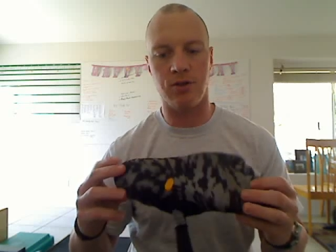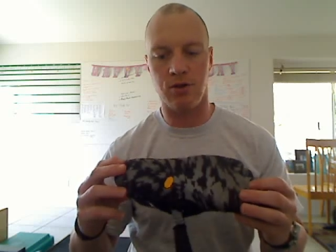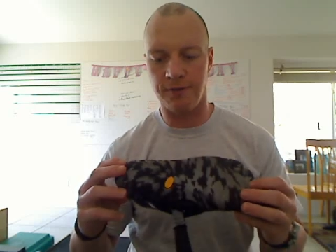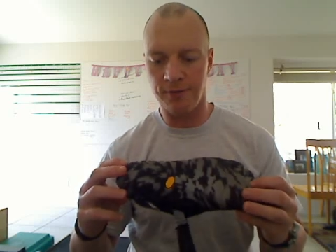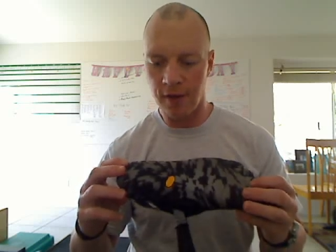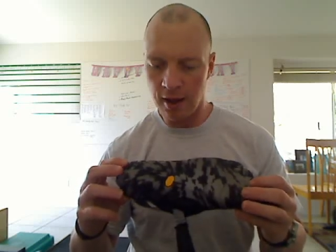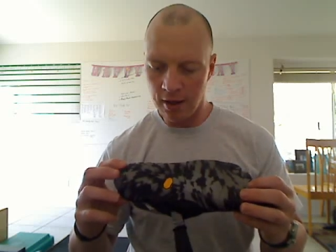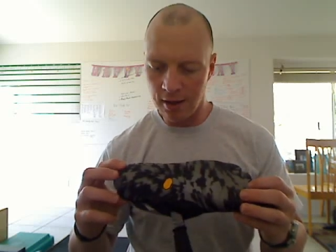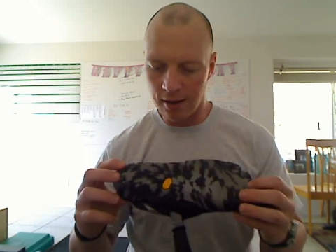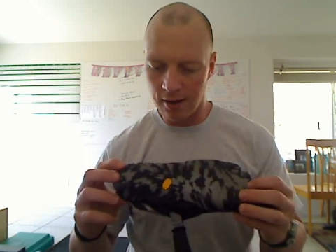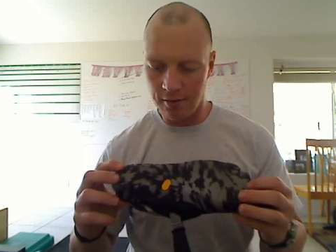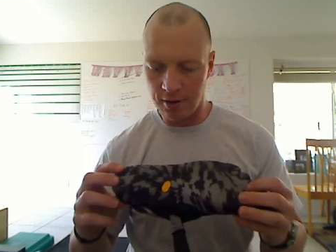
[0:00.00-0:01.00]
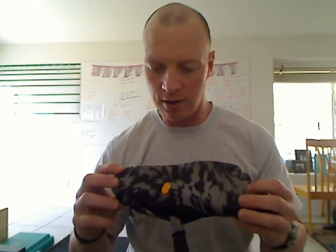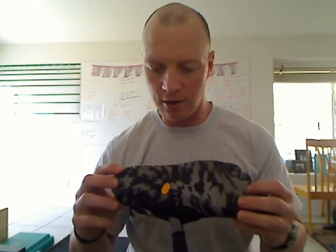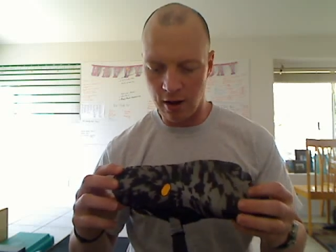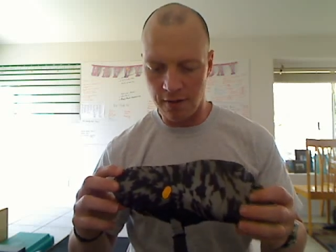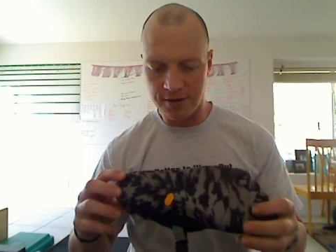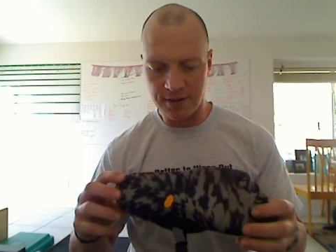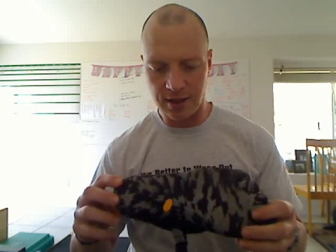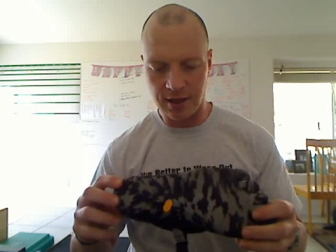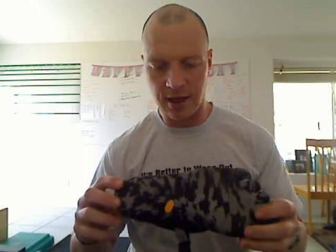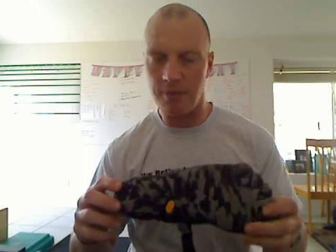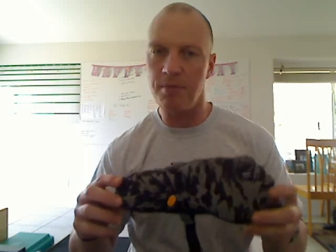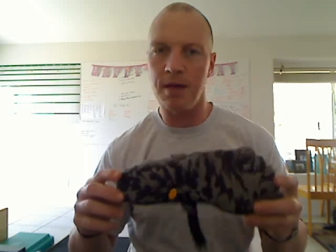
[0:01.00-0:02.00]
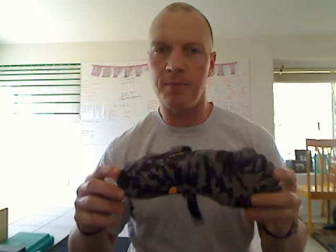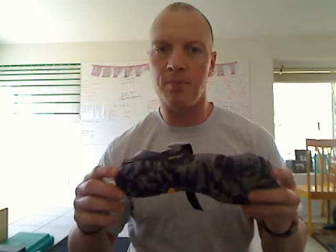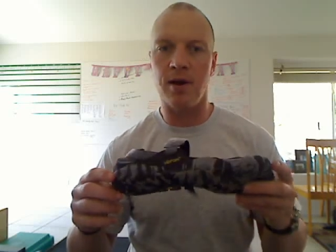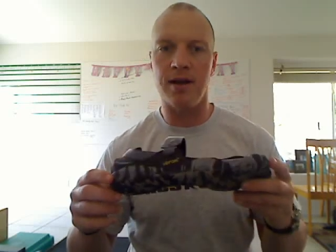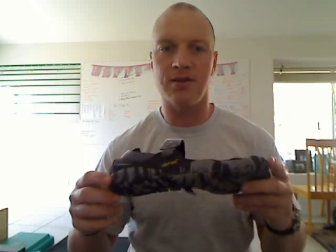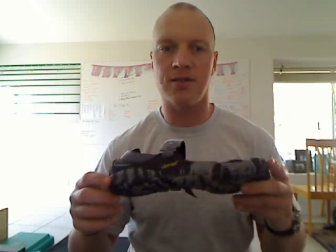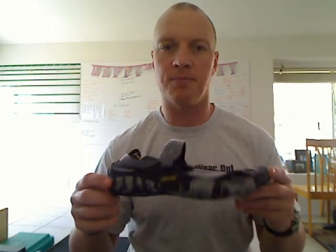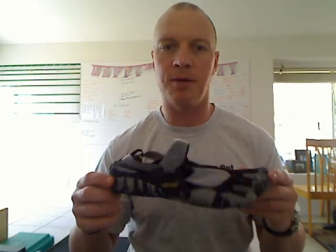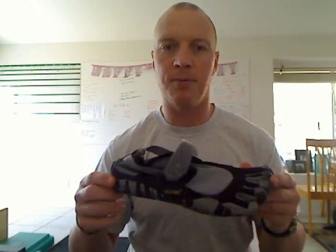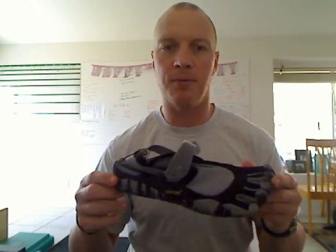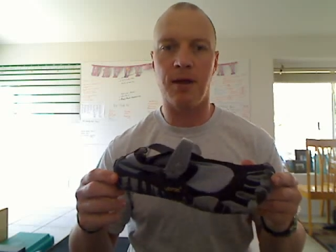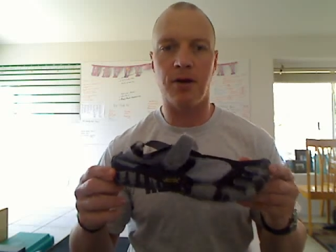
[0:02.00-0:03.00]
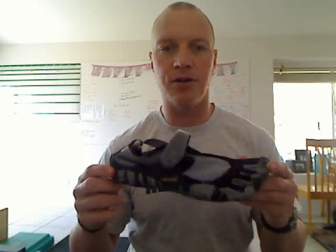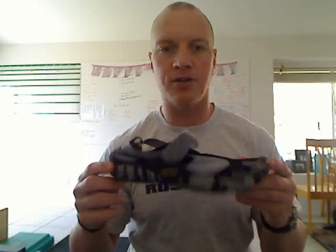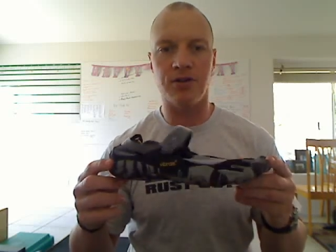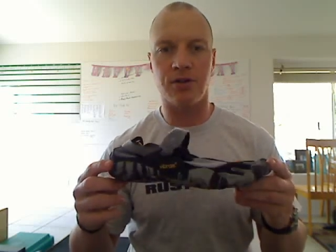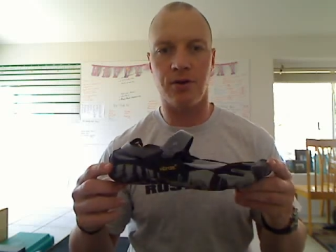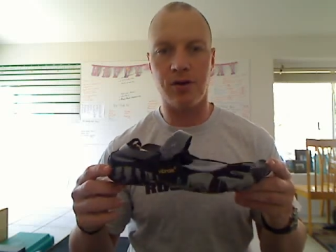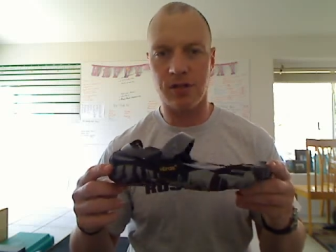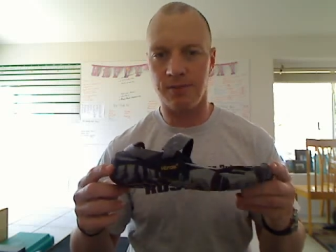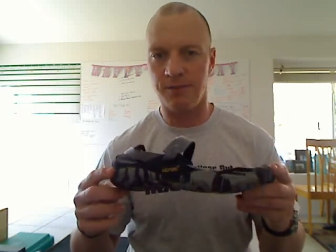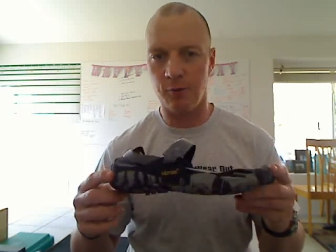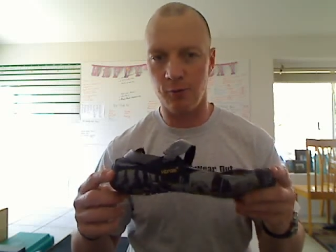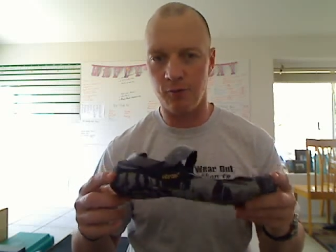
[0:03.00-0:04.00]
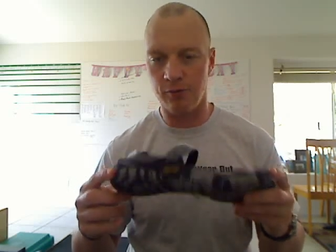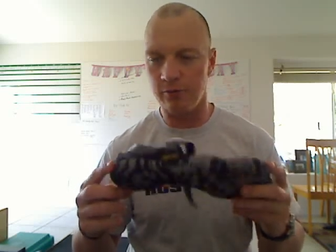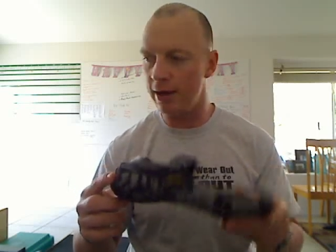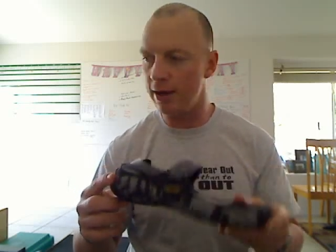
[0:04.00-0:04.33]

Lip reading: So if, obviously kind of may price some people out or discourage some people from